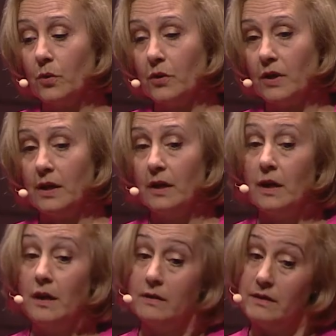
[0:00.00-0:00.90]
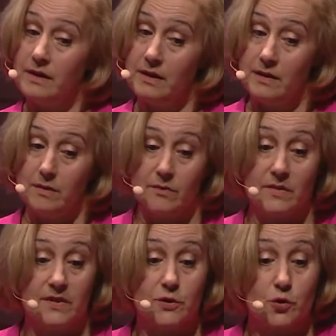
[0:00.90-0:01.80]
working, the
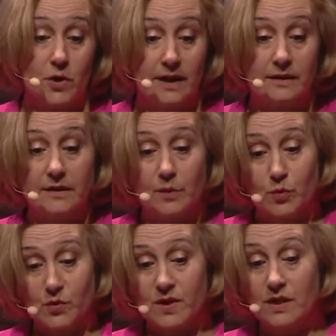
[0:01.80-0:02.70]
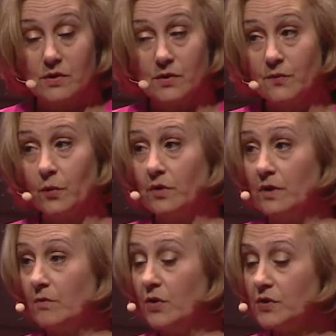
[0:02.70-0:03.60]
trained and the procedures for the
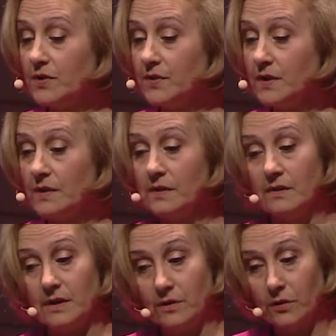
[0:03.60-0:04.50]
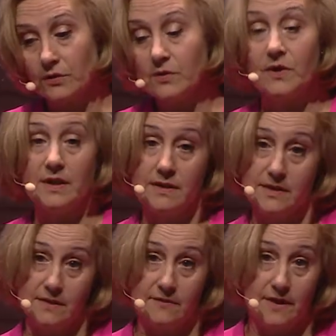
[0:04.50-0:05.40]
emergencies did not, the
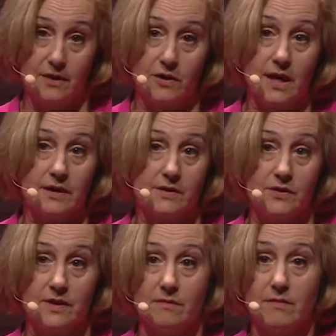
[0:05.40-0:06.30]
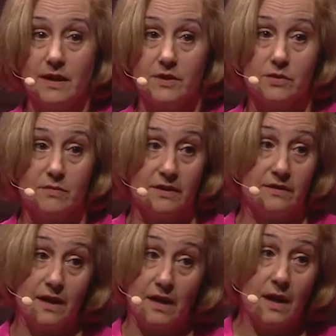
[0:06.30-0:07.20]
severe accident management